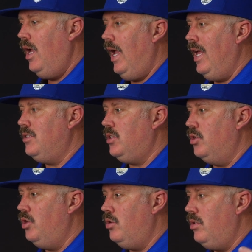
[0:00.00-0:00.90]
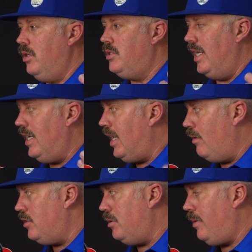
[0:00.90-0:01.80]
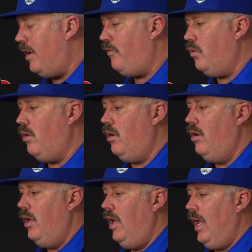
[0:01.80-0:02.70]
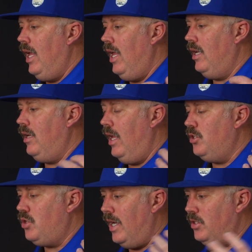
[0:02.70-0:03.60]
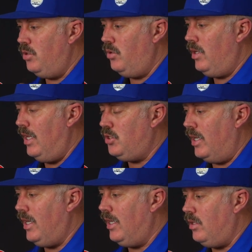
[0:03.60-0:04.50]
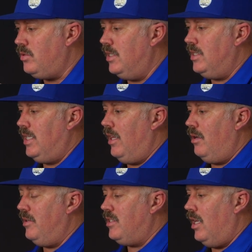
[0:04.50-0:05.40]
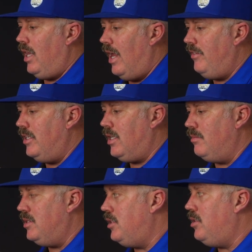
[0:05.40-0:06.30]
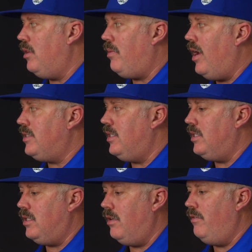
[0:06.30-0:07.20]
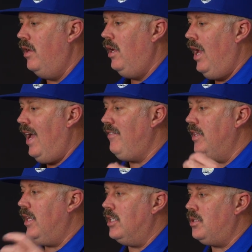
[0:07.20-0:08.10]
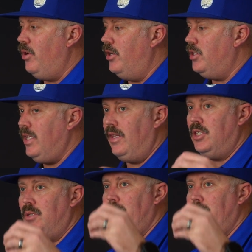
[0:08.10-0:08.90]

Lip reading: And so you tend to get what you pay for, and try to get those things together. But a lot of it comes into the process of having the customer understand that just